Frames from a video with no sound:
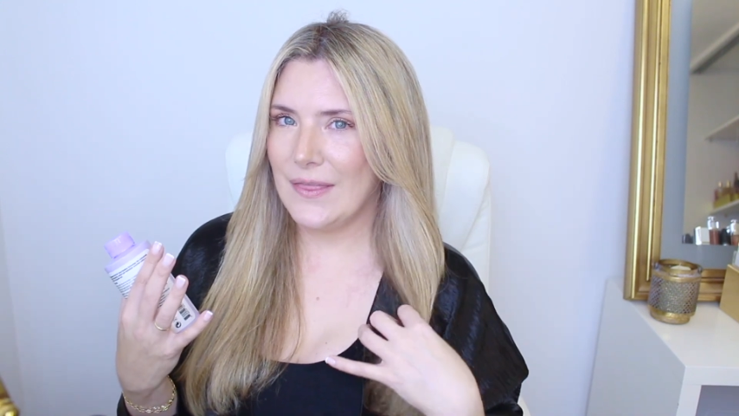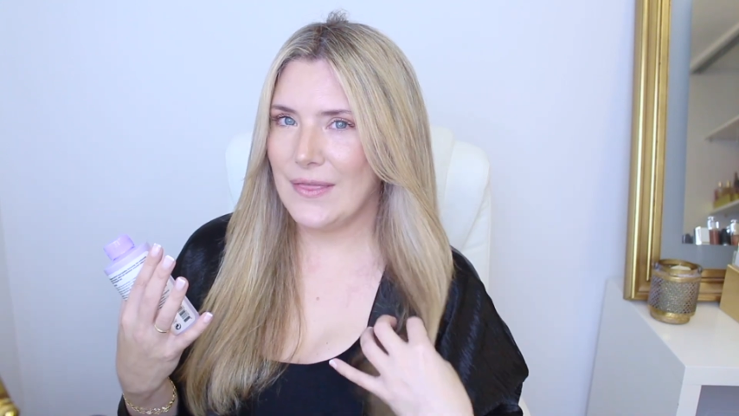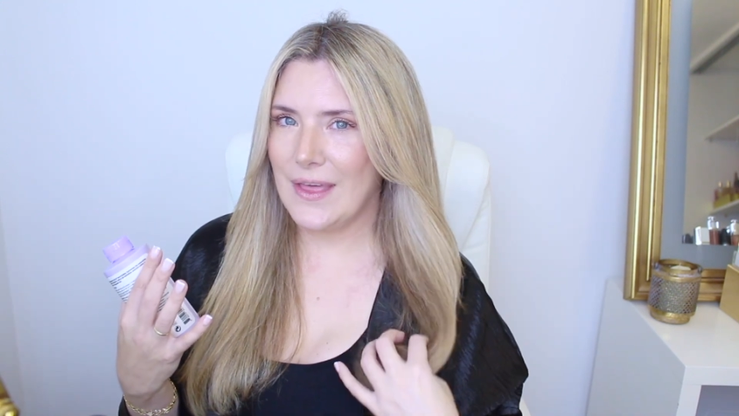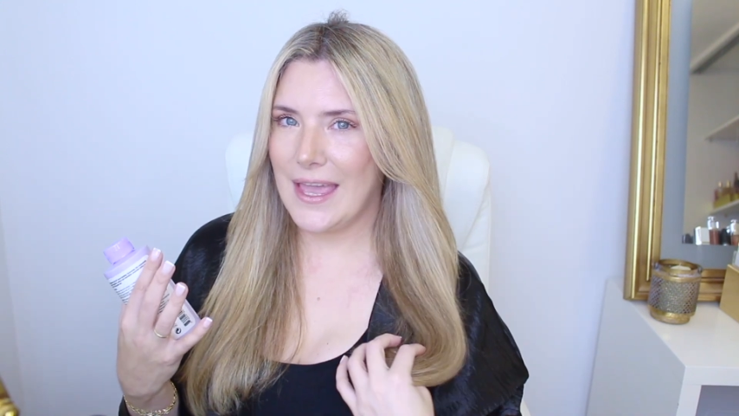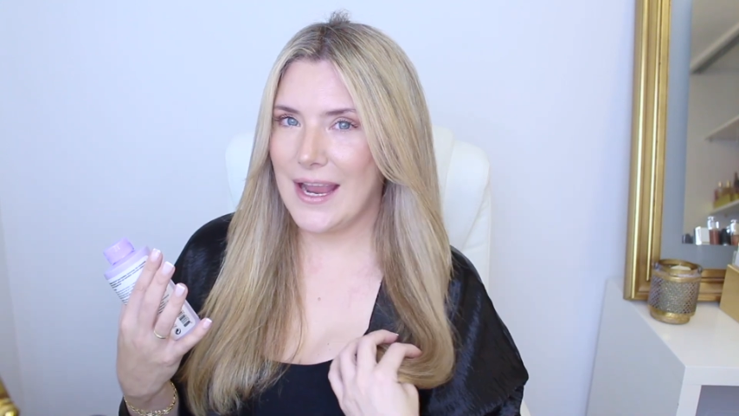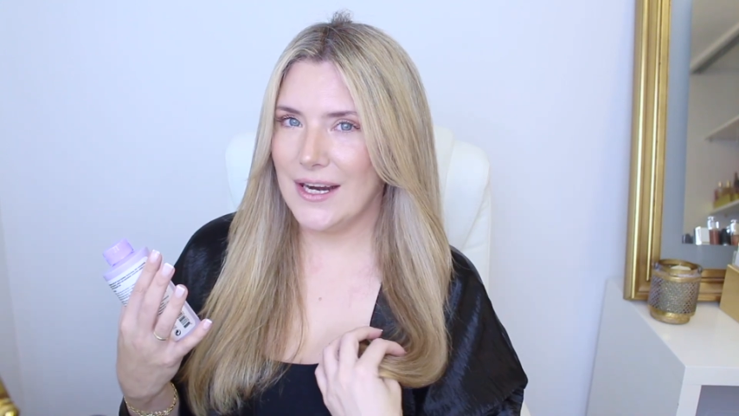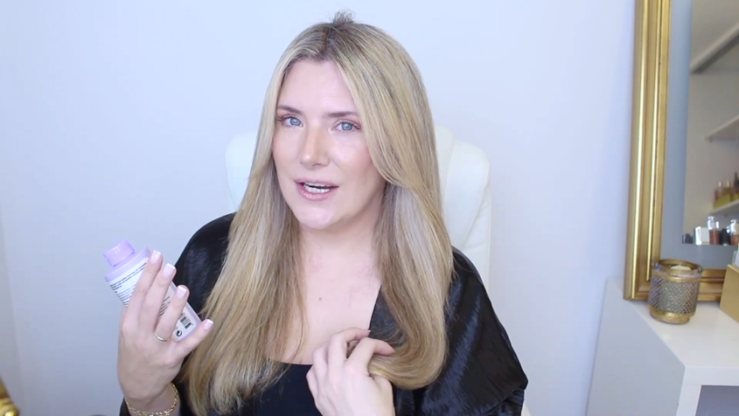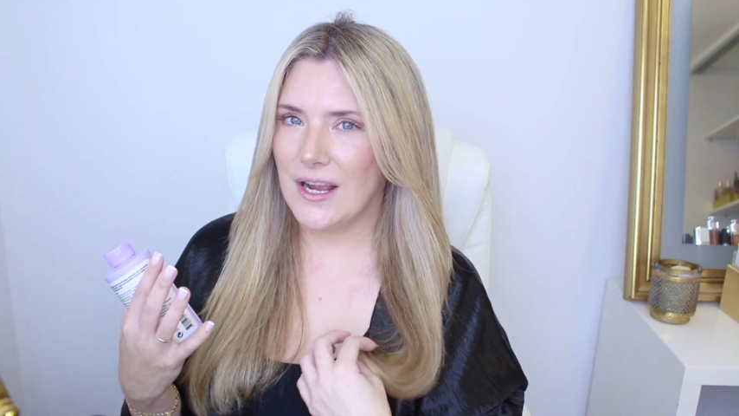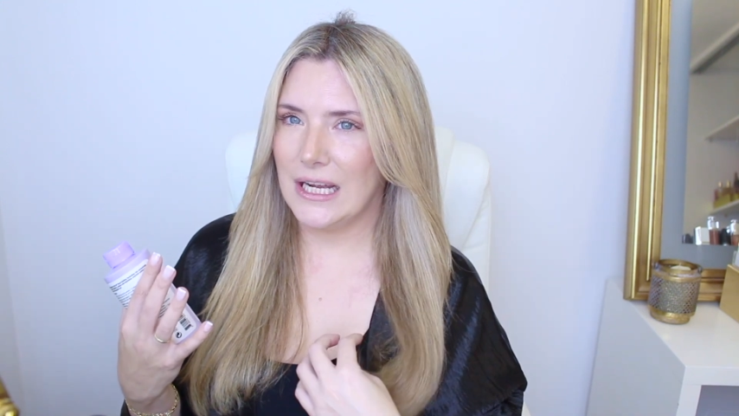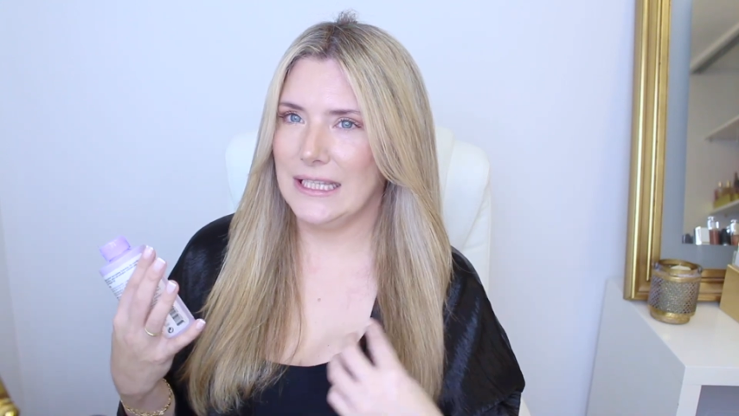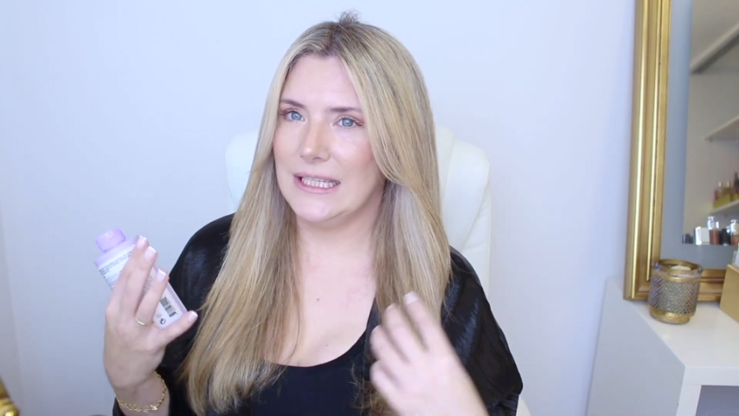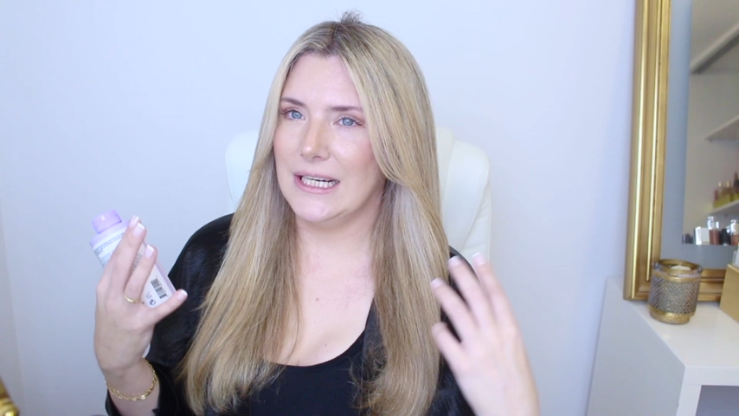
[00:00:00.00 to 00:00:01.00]
the hair
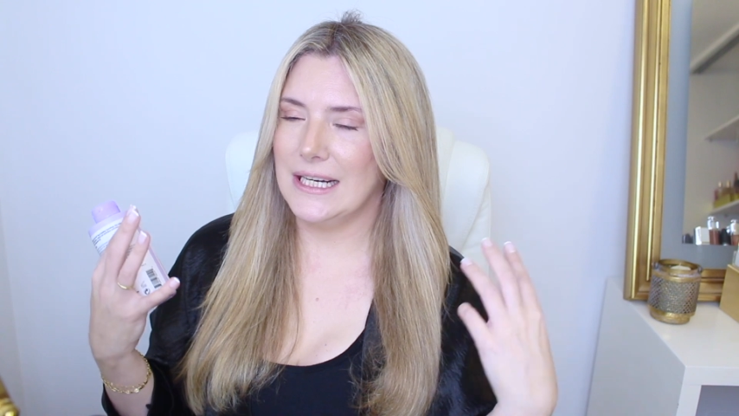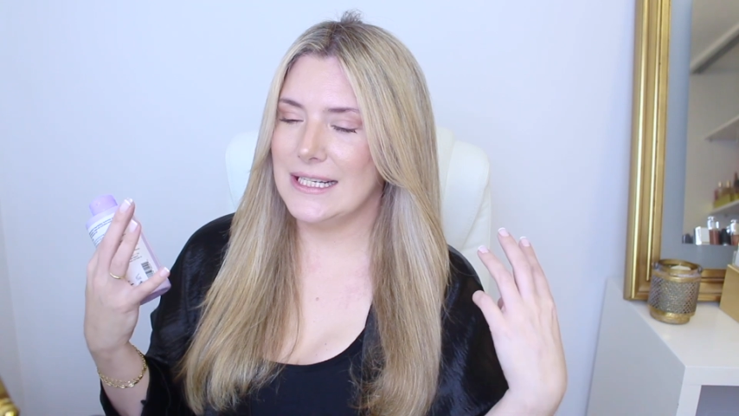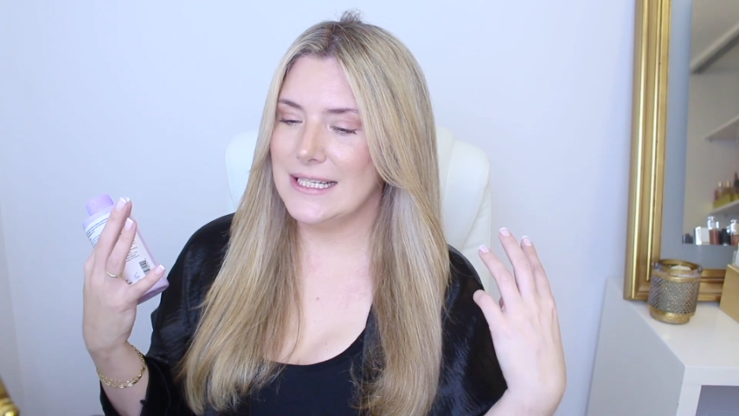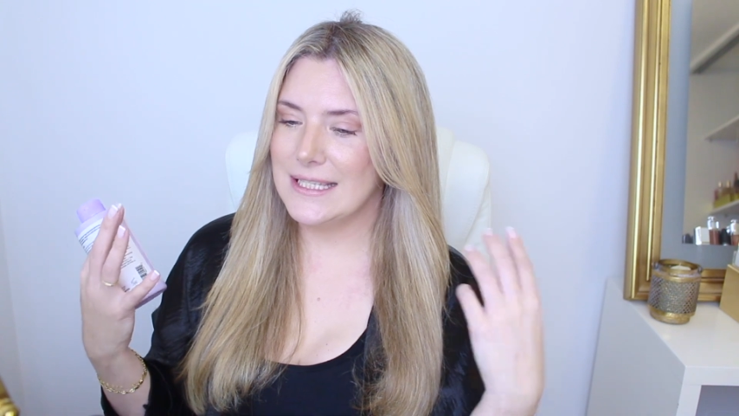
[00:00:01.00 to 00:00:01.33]
color.